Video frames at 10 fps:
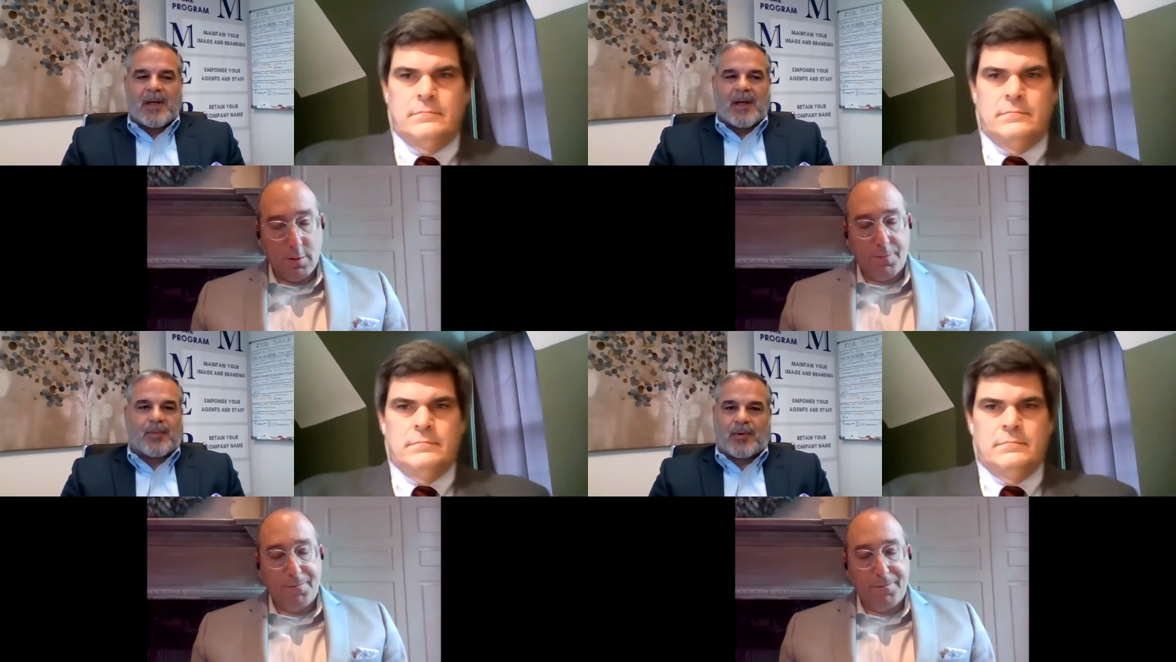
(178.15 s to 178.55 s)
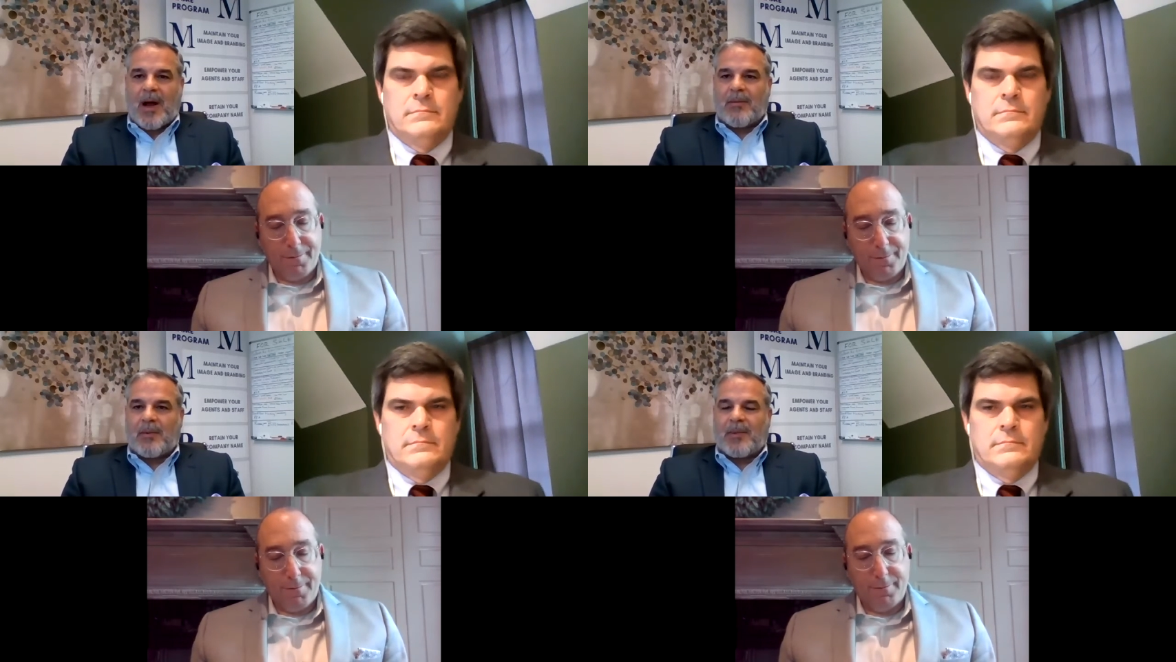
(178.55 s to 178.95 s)
Speaker 1: a
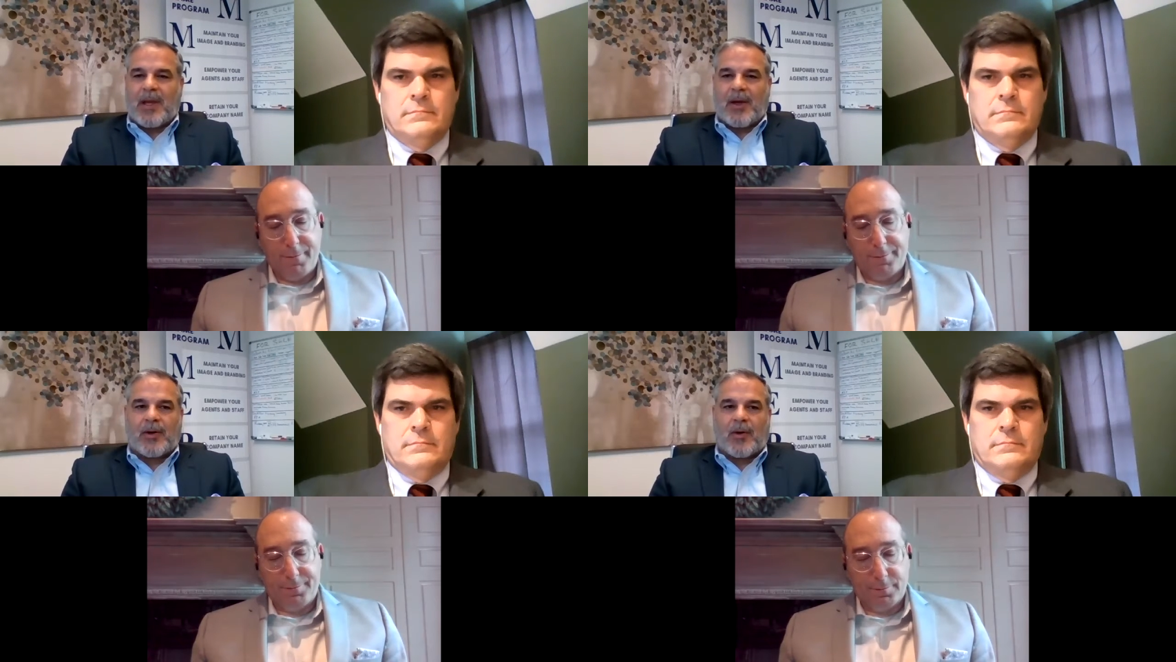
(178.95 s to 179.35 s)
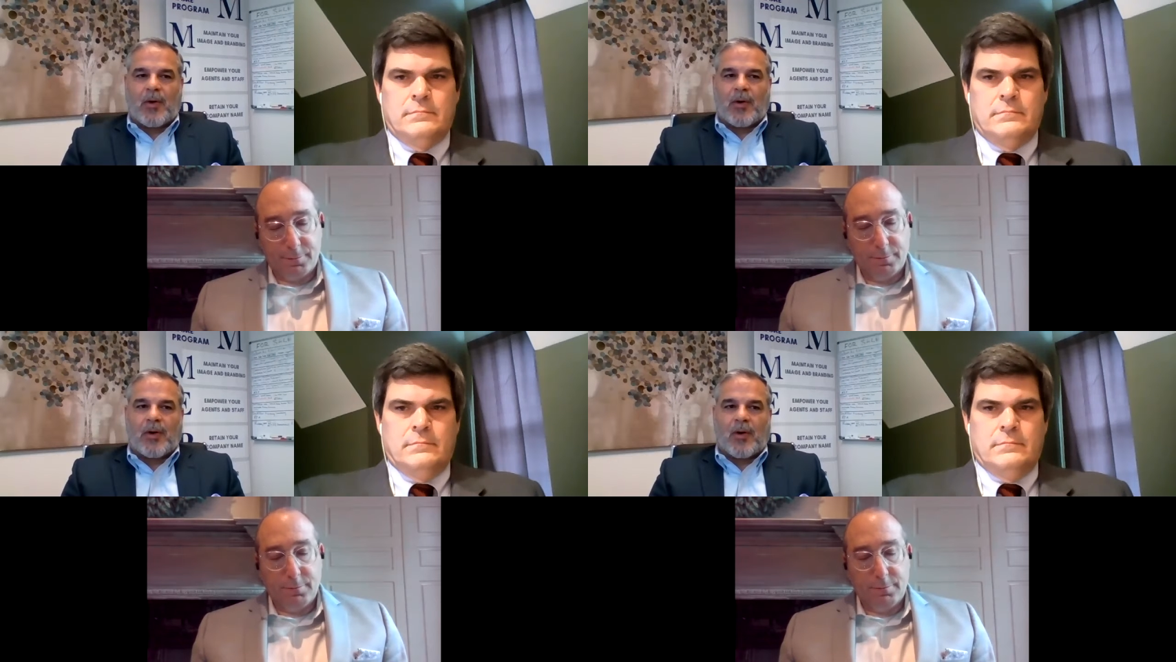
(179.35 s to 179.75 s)
problem here
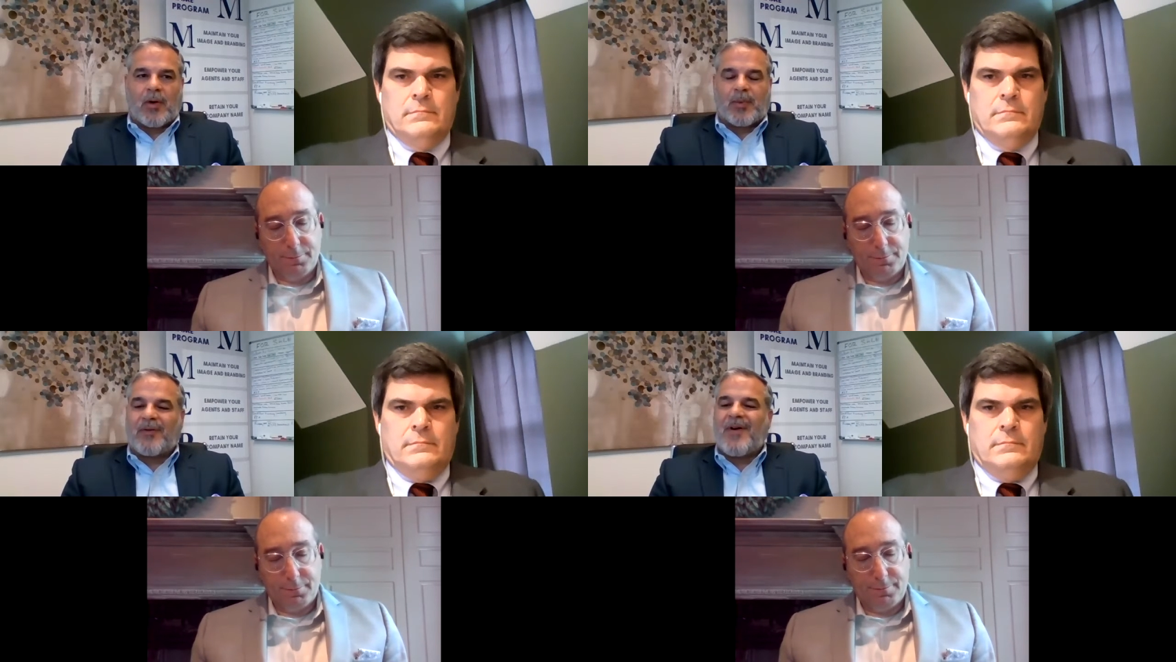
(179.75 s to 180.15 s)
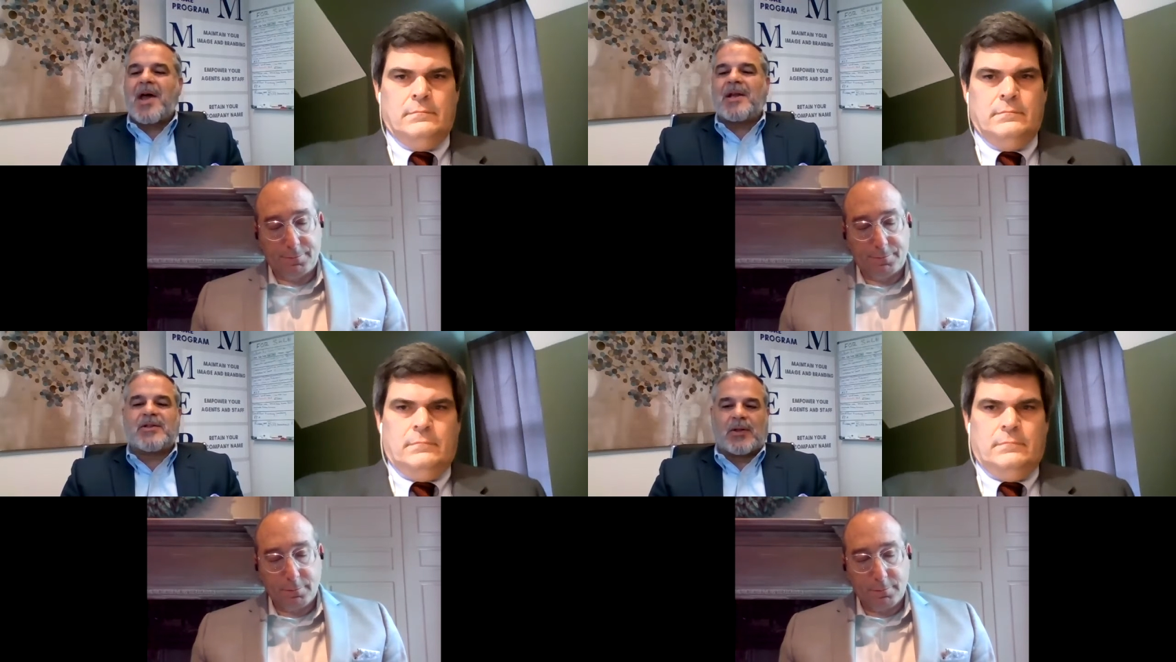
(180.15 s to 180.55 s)
or or
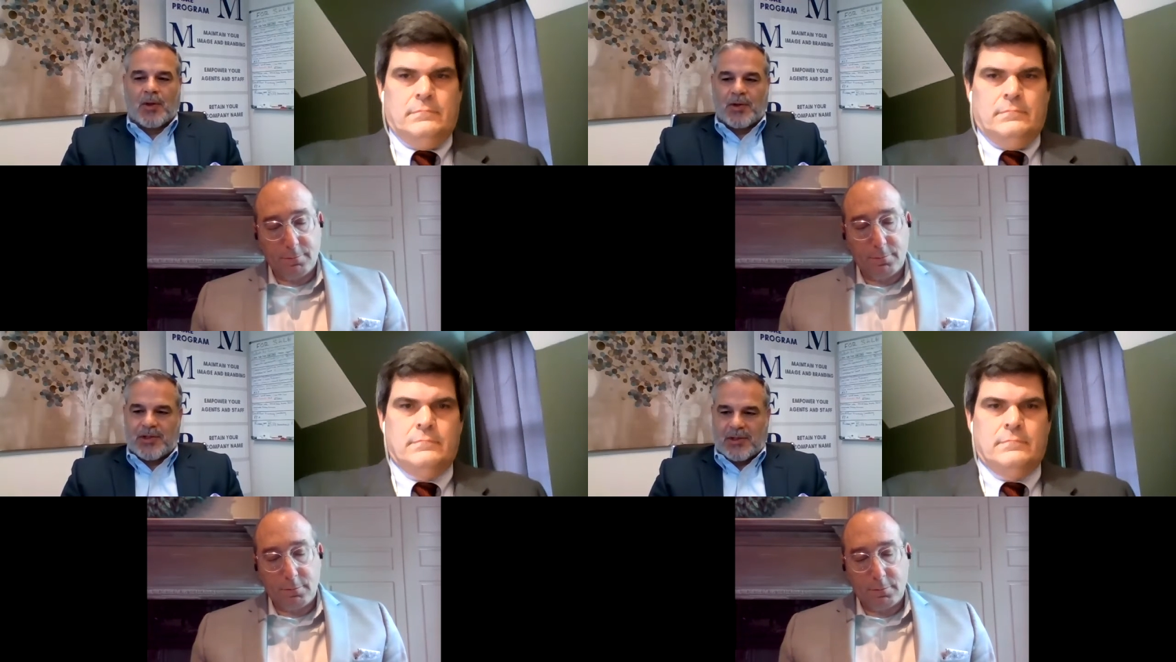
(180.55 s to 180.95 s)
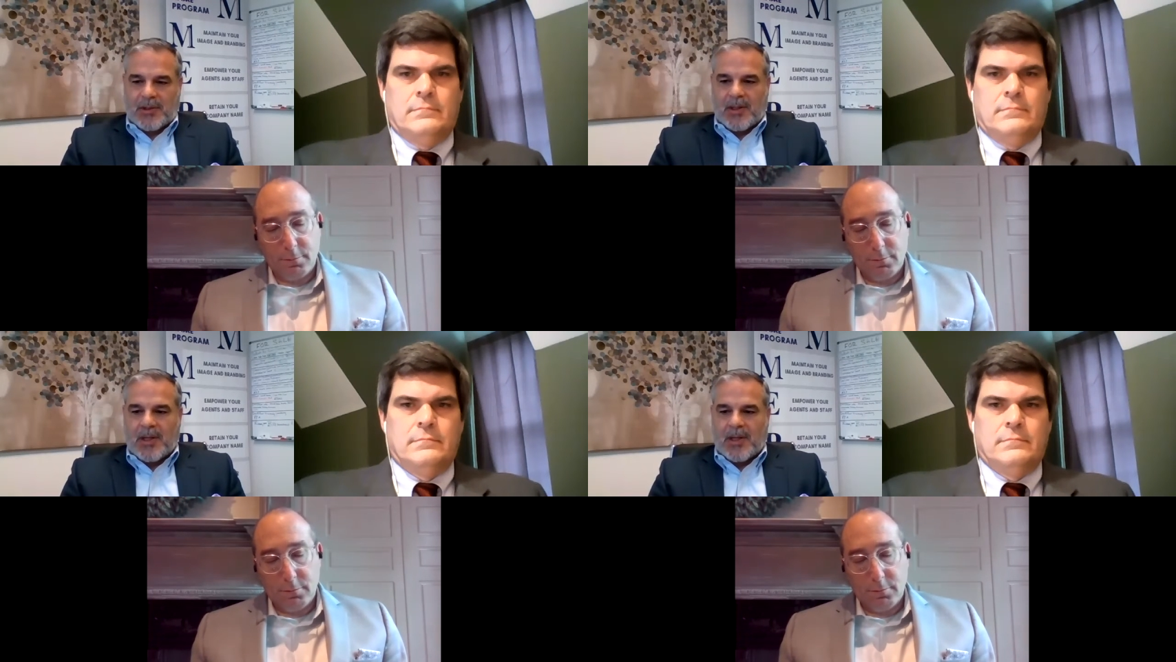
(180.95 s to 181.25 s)
provide a solution